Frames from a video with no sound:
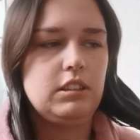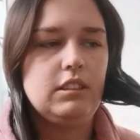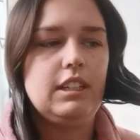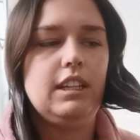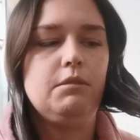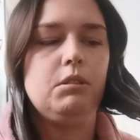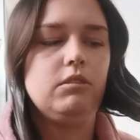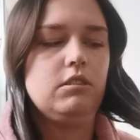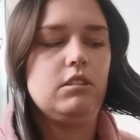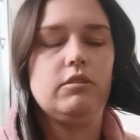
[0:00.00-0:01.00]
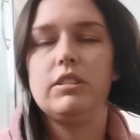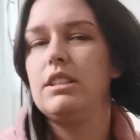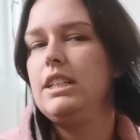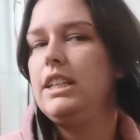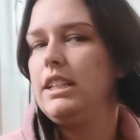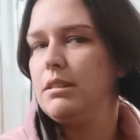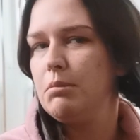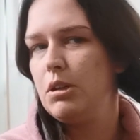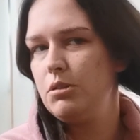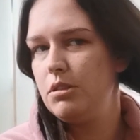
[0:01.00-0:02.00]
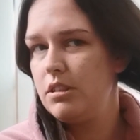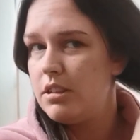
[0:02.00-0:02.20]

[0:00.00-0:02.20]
because they're the ones that obviously need the most.